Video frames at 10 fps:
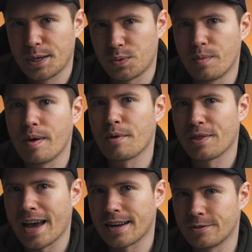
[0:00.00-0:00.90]
remember
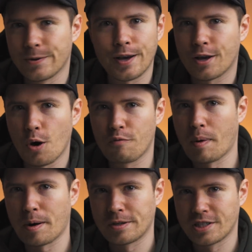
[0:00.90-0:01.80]
that, you're not gonna
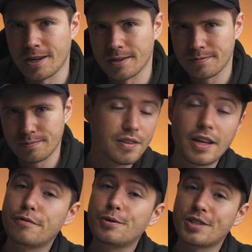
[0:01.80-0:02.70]
overpower the sun.
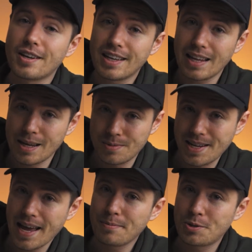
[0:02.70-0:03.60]
Now, ViewSonic claims the
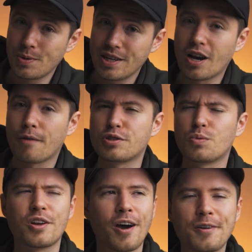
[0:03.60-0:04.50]
M2e covers
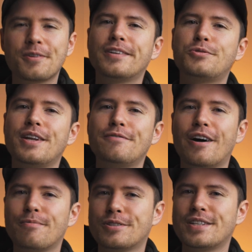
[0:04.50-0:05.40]

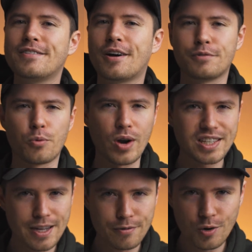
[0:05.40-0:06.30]
125% of the Rec.
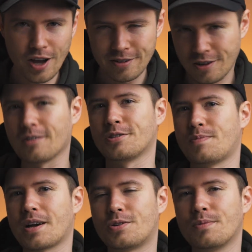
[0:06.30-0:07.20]
709 color
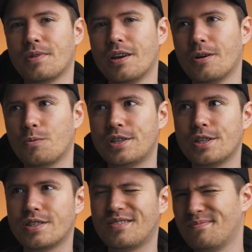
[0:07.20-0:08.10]
spectrum, which
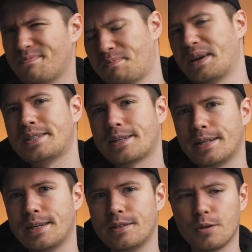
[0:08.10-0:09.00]
is
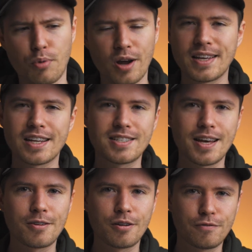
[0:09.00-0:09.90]
basically the broadcast
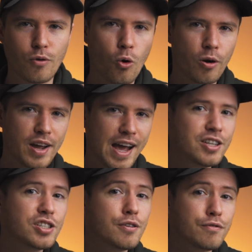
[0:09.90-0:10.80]
standard for
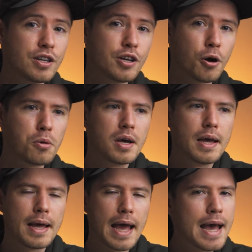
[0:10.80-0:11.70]
HD video.
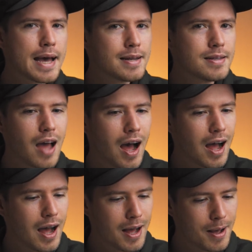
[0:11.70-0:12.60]
And
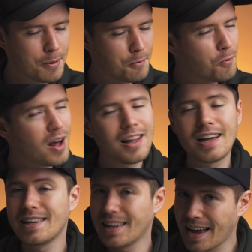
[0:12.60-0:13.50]
while I
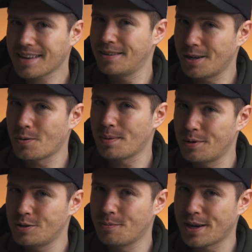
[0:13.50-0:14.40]
lack the
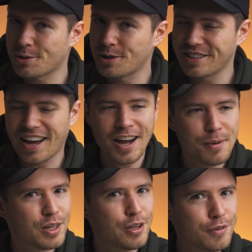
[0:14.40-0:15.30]
equipment to measure it, I
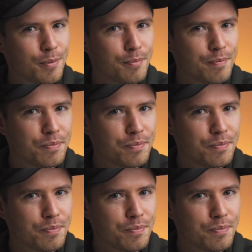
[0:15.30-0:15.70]
believe them.